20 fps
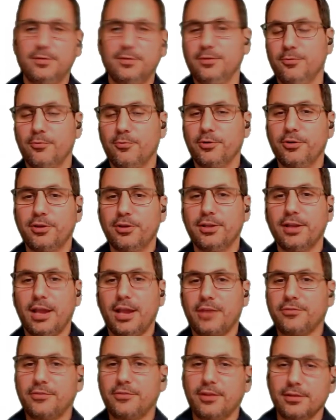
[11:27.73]
where you can
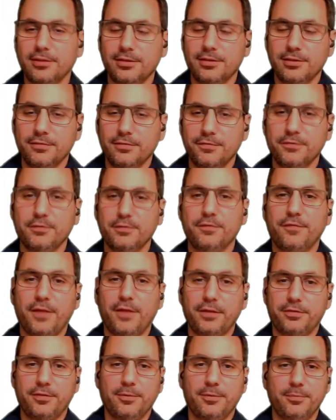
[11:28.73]
accidentally
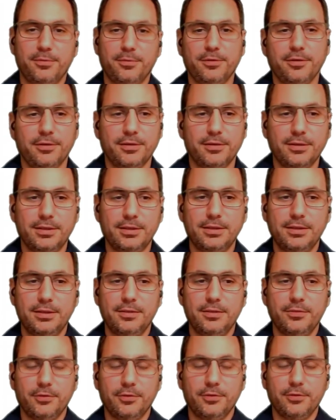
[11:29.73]
fat thumb the
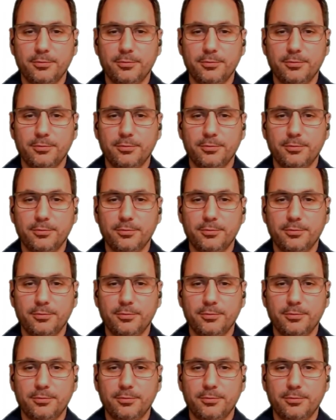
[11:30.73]
number